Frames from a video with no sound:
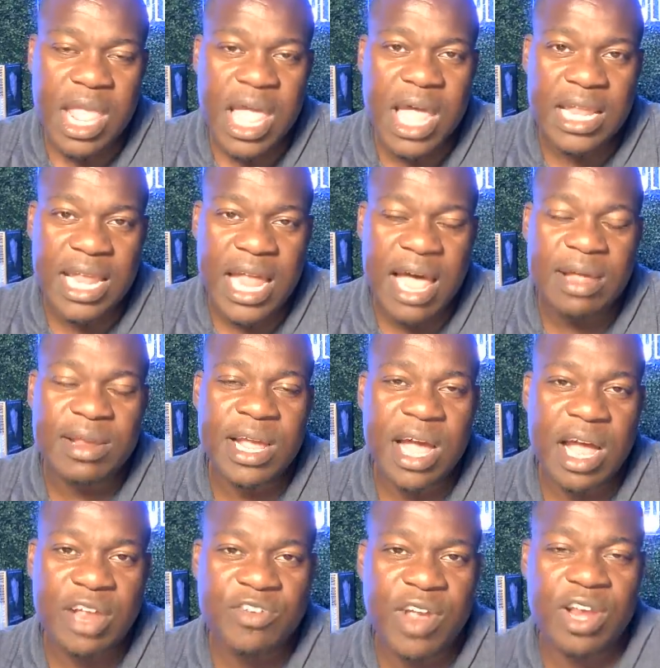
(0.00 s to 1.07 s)
allow the
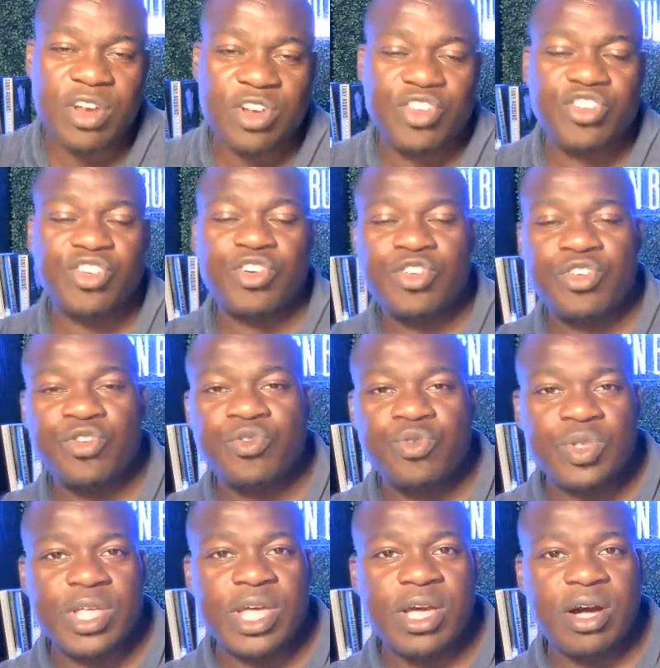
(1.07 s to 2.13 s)
contractors show you
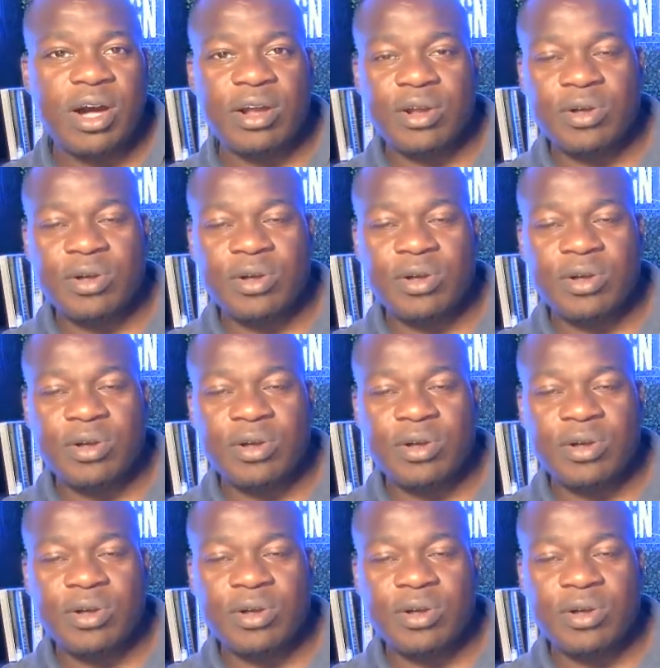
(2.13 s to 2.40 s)
who they are.